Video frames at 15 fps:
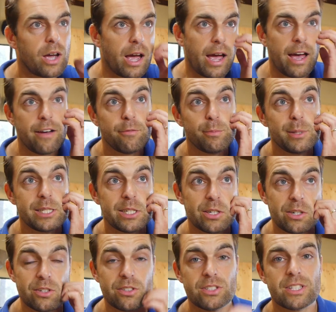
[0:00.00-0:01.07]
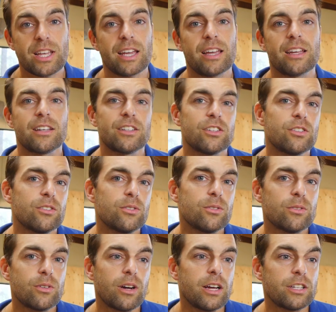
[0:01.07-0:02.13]
have materials and
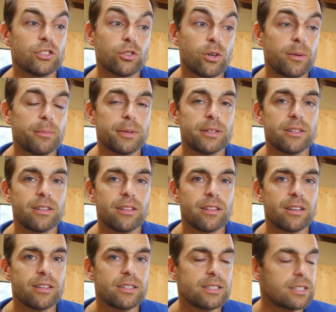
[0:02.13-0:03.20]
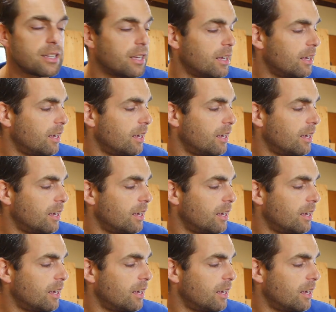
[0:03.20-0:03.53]
you enjoy building things,